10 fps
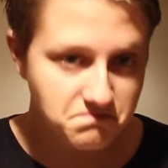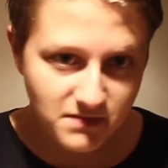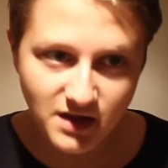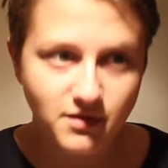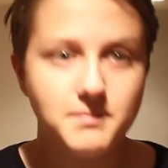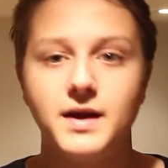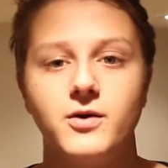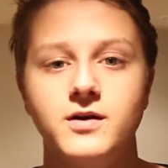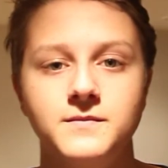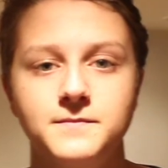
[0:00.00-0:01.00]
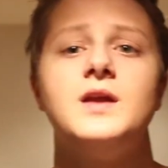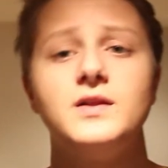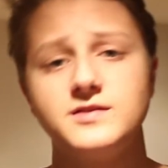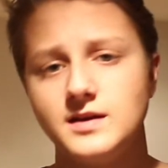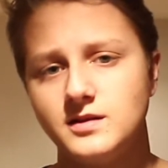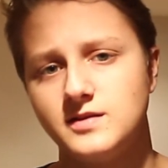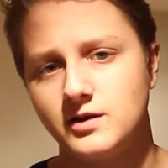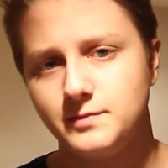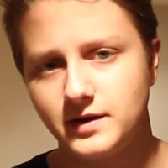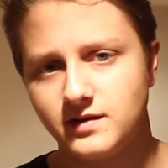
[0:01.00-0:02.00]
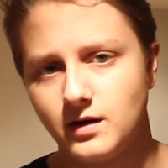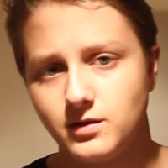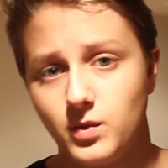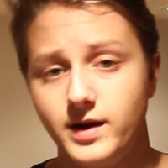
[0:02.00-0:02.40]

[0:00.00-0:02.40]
even better. Now let's get the tech specs out of the way.